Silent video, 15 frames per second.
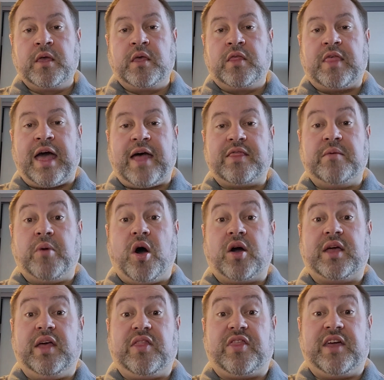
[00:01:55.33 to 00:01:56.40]
that the
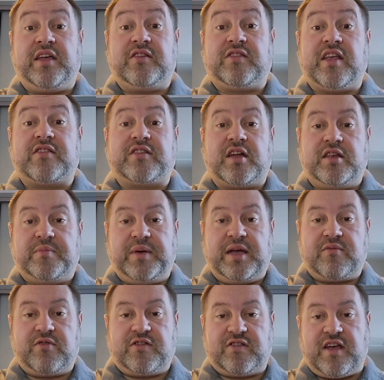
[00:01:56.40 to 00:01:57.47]
market thinks there's going to be
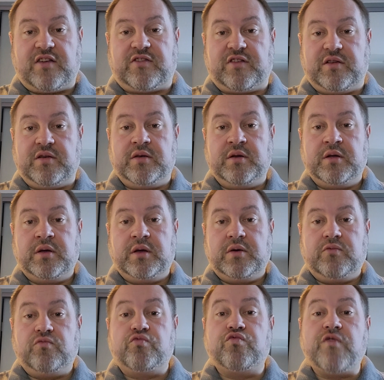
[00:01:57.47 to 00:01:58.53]
a recession
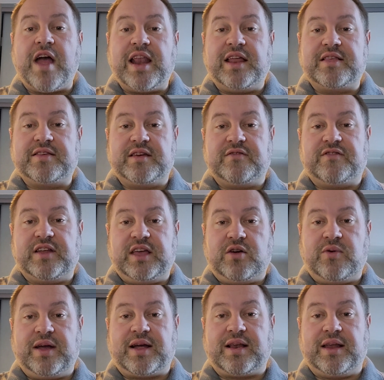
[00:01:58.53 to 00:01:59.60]
relatively
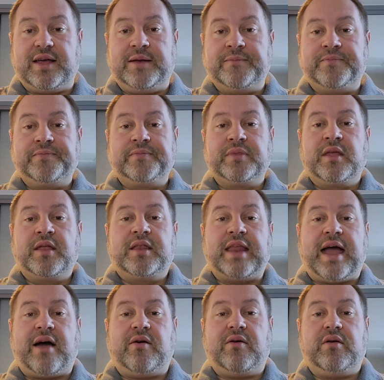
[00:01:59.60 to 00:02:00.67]
quickly.
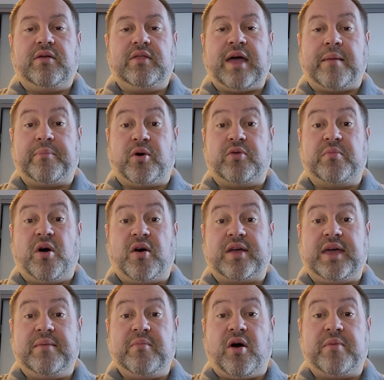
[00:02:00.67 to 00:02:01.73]
Now, that bond
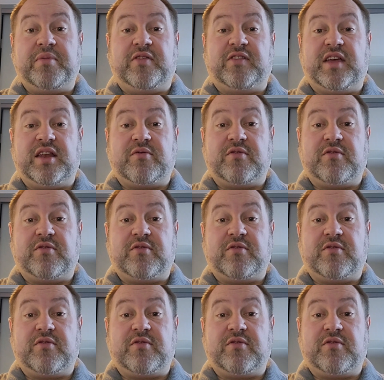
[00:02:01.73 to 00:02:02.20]
market might be seeing a